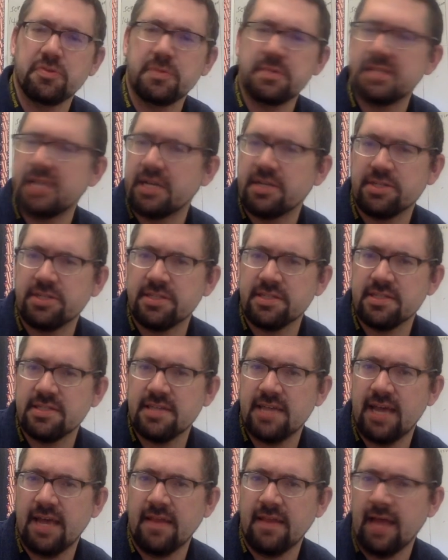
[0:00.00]
possessions,
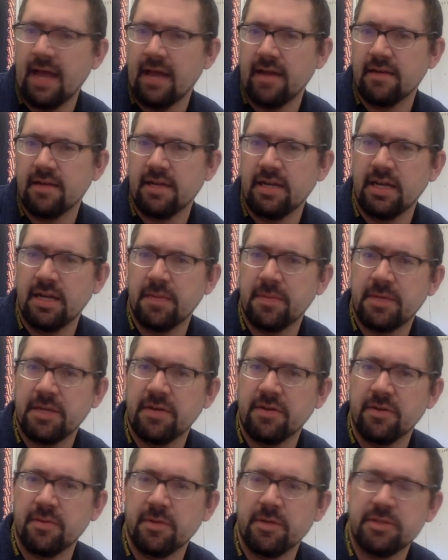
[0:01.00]
and that ended up
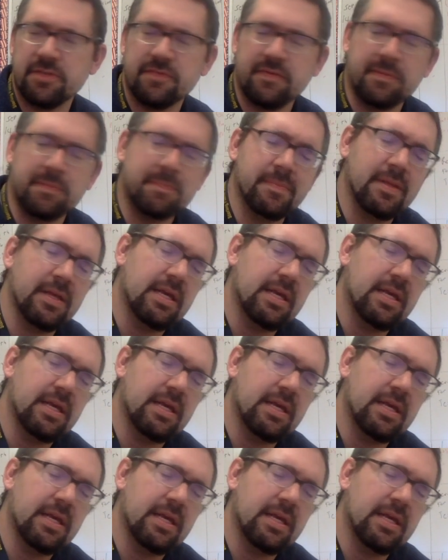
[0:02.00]
killing a bunch of them.